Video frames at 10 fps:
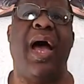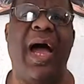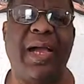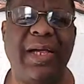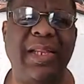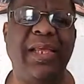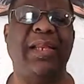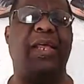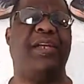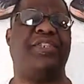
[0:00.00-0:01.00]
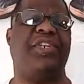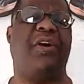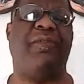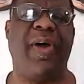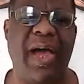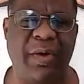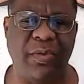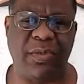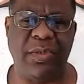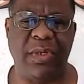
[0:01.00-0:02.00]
I cleaned their shelf out.